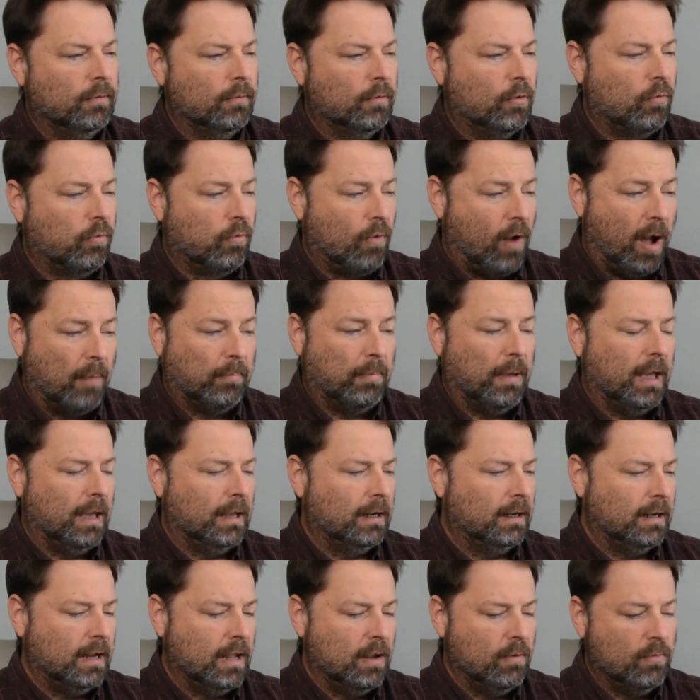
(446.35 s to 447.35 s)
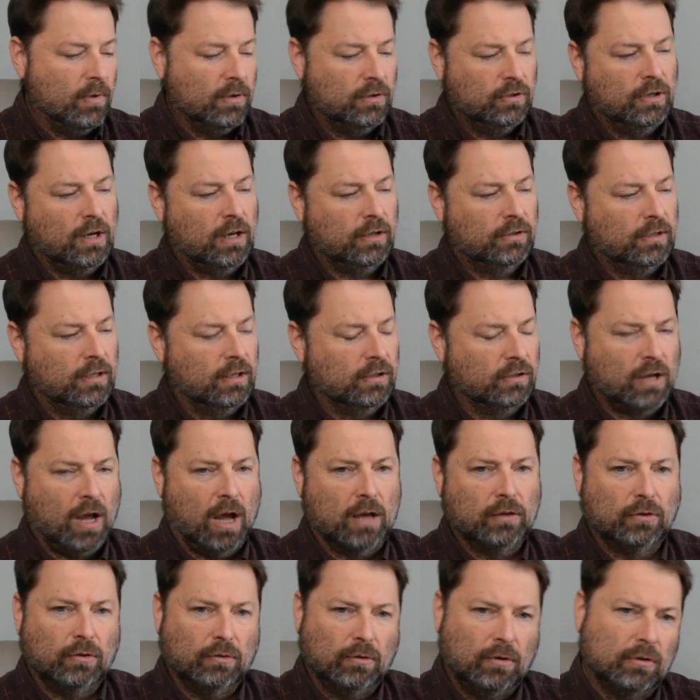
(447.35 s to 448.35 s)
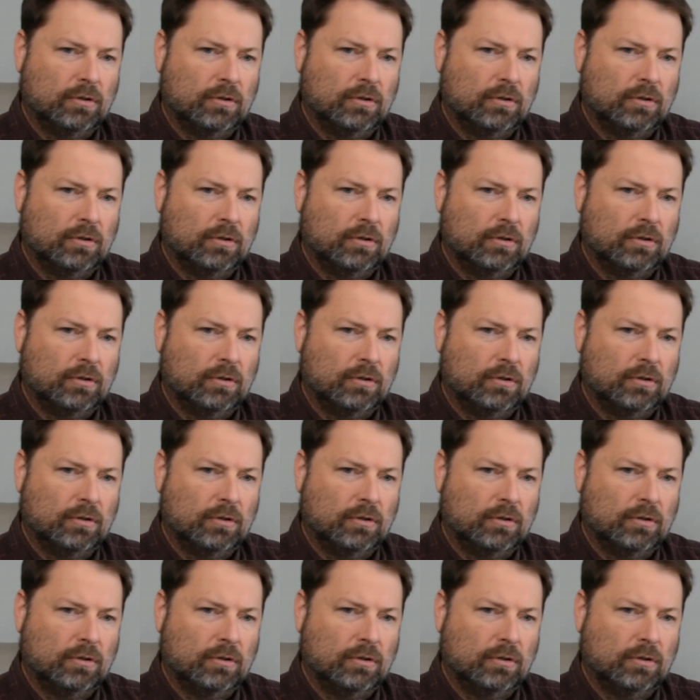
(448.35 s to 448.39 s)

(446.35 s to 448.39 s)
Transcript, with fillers: crop editing with just this console.